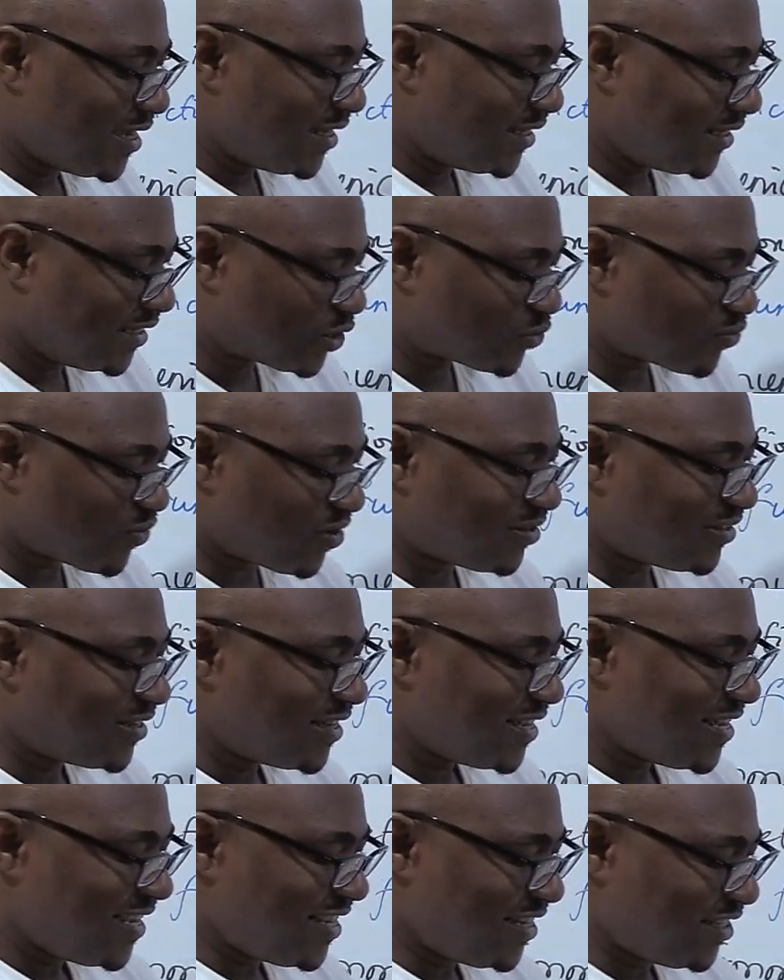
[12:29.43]
This one
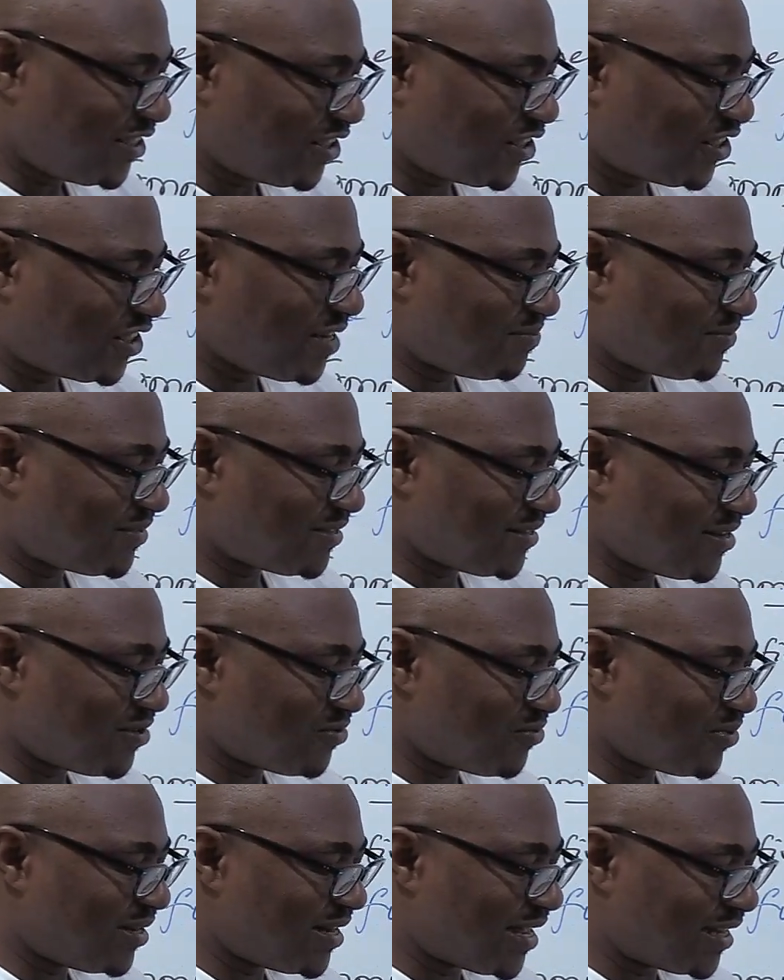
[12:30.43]
is shaped in a
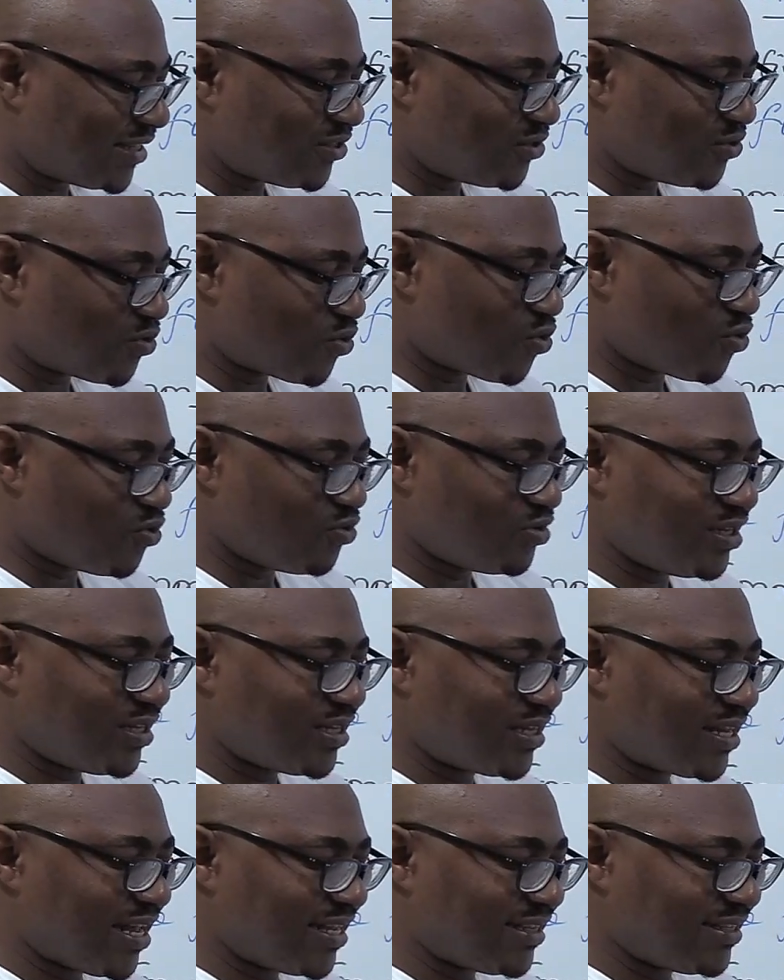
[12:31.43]
way that you hold
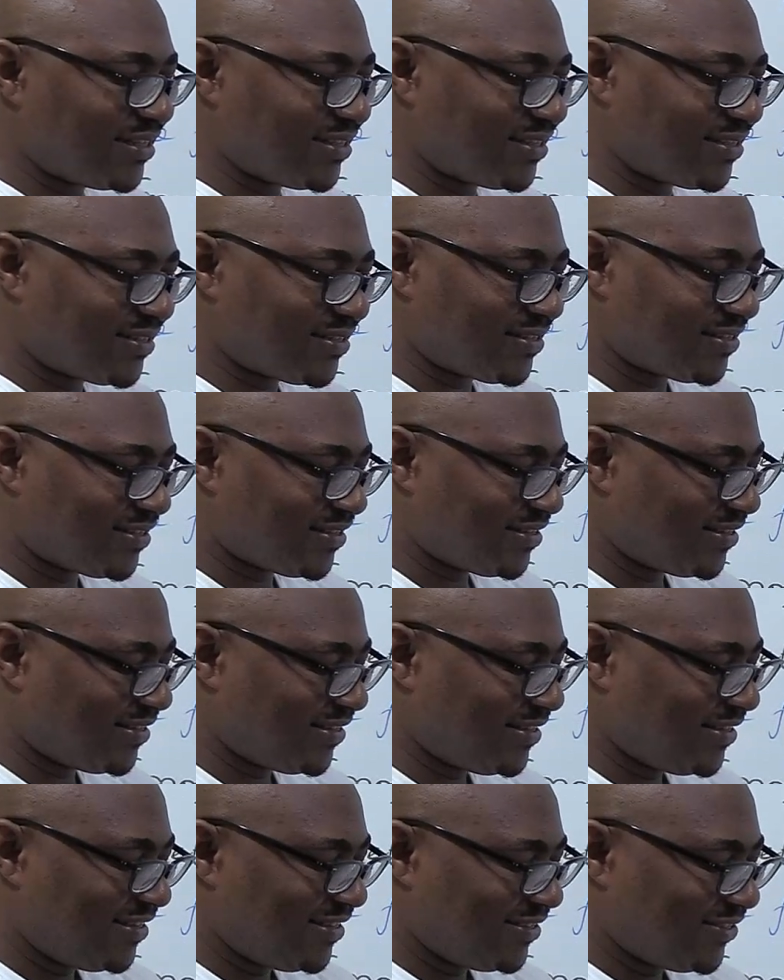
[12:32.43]
it like this.
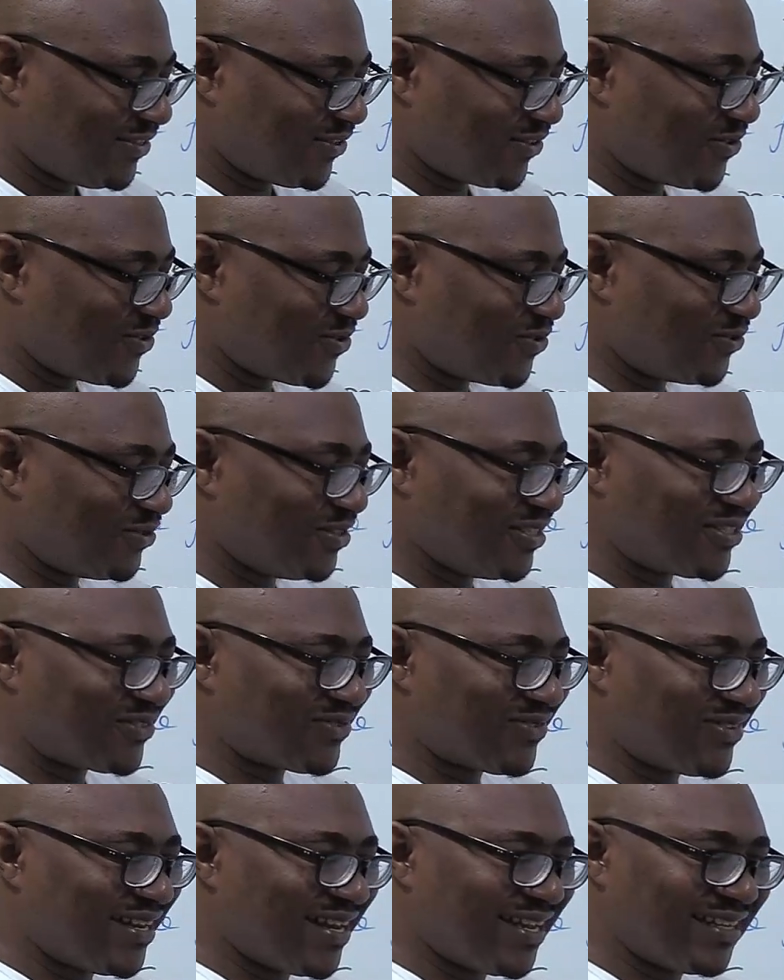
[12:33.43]
You don't hold this
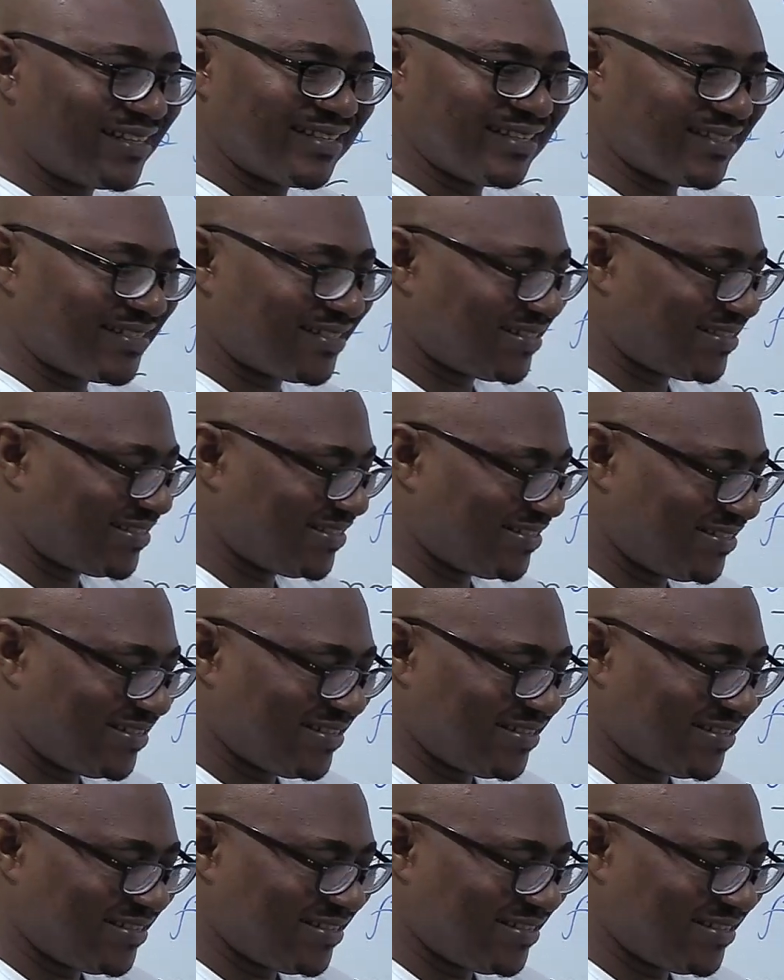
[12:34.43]
one like this.